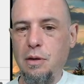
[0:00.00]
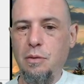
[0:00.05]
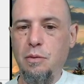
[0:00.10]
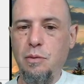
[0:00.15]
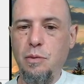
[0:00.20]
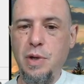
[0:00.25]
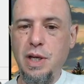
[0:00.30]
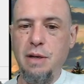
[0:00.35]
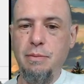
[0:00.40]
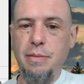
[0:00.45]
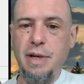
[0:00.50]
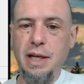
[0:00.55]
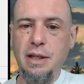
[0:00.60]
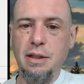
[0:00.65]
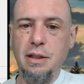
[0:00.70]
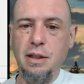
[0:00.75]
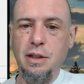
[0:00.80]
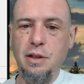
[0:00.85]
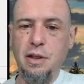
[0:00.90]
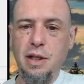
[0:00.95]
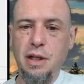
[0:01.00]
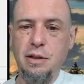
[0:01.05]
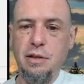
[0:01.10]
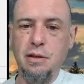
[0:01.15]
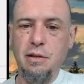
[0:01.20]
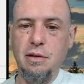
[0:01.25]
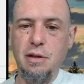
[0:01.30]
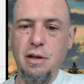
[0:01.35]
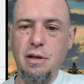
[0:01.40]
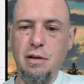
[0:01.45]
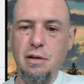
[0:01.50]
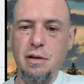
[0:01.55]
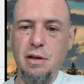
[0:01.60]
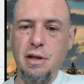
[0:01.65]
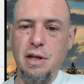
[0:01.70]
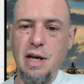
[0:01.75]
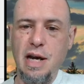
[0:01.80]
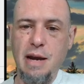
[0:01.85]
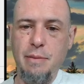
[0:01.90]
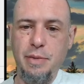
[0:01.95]
We can basically just
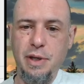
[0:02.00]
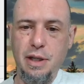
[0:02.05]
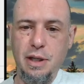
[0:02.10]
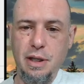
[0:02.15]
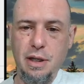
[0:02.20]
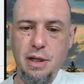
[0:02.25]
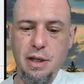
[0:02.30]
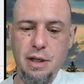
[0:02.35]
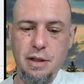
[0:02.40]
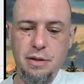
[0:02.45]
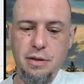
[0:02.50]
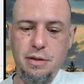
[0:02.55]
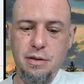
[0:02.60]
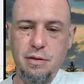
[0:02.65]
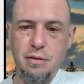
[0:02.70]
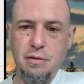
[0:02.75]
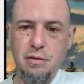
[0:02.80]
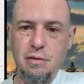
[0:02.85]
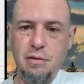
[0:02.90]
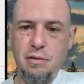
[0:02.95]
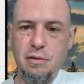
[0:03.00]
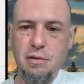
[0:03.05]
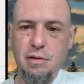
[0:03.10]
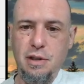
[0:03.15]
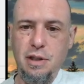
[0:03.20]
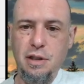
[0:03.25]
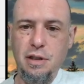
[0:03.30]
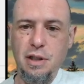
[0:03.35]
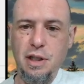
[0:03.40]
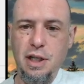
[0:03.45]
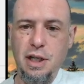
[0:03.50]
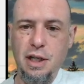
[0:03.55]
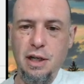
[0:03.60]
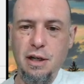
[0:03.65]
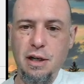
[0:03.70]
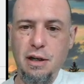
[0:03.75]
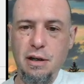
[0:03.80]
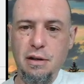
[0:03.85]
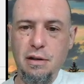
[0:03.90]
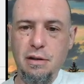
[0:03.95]
copy this into
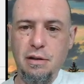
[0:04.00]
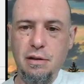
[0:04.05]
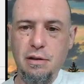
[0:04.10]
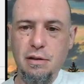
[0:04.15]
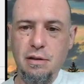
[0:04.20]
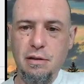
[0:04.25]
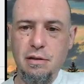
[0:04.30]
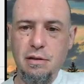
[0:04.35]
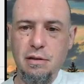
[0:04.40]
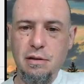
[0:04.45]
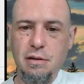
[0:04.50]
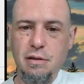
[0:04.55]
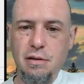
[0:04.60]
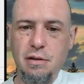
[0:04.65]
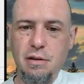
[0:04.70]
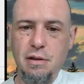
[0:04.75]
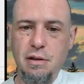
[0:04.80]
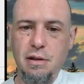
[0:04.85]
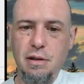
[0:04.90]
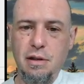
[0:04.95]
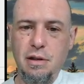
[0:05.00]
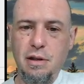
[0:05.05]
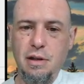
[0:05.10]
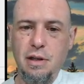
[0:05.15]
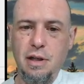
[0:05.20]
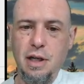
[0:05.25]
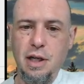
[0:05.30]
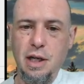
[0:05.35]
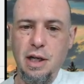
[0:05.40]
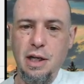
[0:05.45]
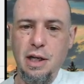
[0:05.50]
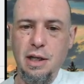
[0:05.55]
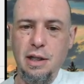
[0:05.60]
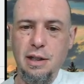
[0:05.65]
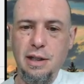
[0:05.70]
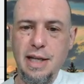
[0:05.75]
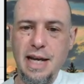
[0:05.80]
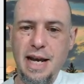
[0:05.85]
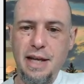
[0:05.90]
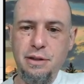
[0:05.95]
here. Uh,
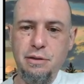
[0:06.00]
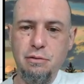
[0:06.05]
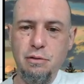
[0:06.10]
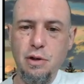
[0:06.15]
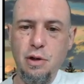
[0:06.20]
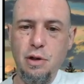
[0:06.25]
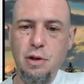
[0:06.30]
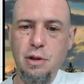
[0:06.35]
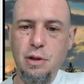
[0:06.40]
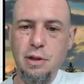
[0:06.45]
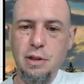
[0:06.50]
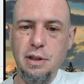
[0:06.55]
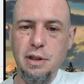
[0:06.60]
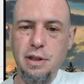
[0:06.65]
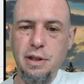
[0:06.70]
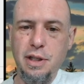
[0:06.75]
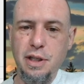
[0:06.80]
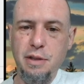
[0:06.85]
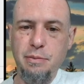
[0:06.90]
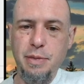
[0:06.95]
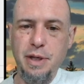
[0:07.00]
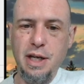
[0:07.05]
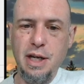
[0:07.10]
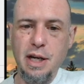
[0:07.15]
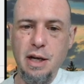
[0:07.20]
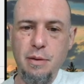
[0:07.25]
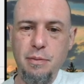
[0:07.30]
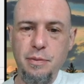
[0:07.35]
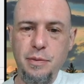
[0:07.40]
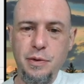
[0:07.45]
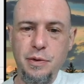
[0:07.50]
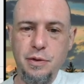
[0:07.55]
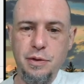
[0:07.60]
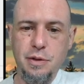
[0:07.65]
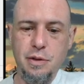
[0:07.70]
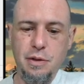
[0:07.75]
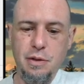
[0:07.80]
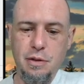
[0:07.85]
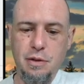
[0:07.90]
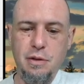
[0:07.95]
last roll, this becomes
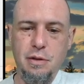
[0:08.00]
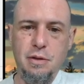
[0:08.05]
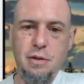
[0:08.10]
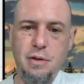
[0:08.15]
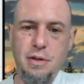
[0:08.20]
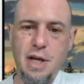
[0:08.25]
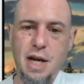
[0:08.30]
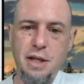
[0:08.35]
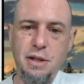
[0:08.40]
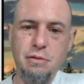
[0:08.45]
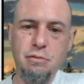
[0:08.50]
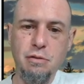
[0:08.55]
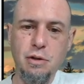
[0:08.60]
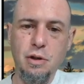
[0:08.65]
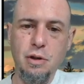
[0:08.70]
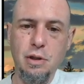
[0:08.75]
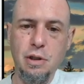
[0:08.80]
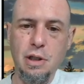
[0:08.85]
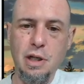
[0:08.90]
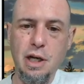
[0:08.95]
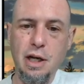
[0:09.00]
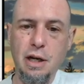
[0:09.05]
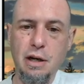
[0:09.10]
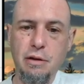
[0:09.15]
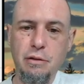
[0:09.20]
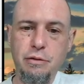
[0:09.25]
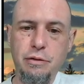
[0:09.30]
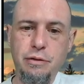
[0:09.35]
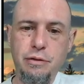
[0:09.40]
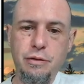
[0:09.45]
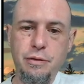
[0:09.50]
dice roll of.